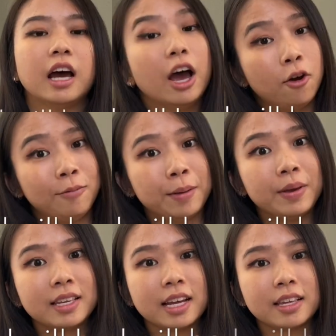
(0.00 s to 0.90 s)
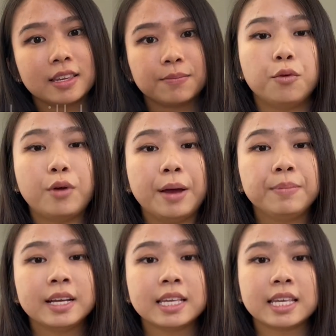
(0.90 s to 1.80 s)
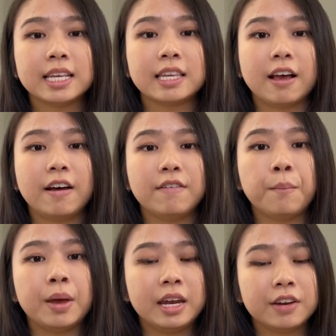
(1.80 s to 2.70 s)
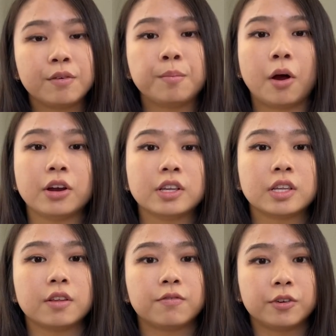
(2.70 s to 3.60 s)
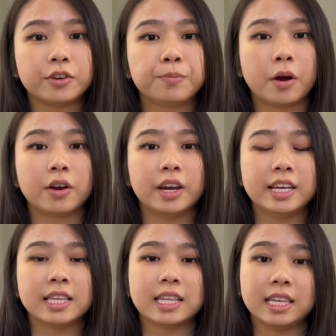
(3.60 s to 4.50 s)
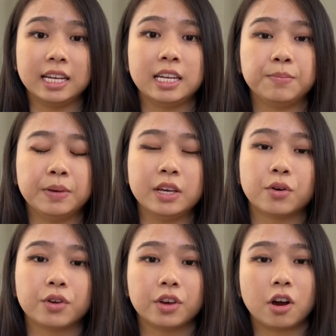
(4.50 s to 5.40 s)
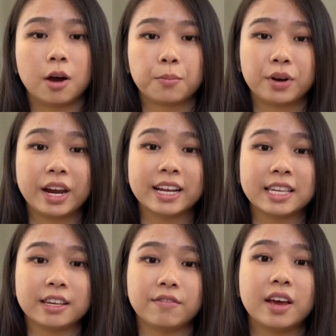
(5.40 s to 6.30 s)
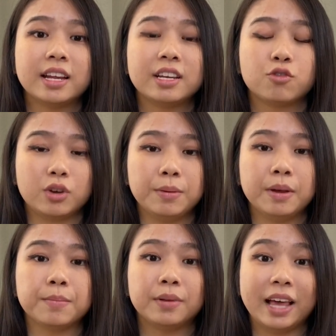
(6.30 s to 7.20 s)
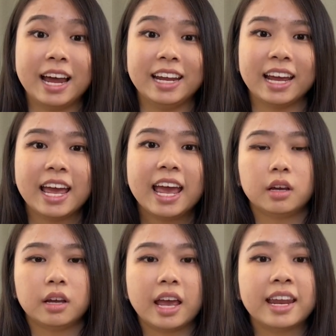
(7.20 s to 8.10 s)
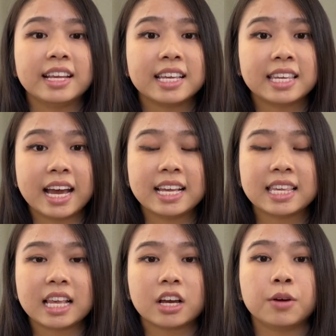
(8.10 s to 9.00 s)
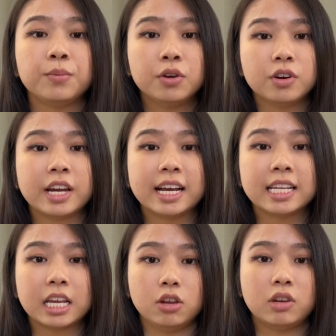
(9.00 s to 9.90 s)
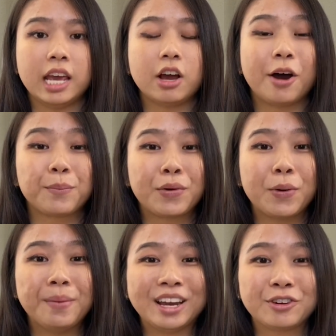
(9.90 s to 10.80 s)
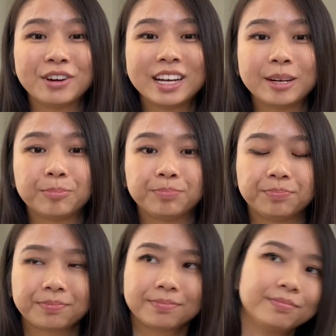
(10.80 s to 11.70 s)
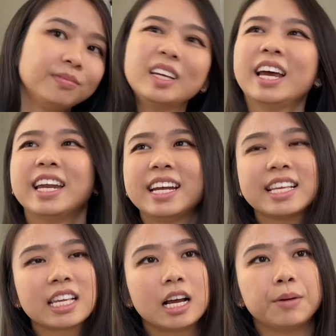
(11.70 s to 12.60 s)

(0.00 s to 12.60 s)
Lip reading: I hope that made sense. WREB consists of many different parts. The first part is the CTP, or the Comprehensive Treatment Planning. And it's a test, a computer test that you take on Prometric. And it's,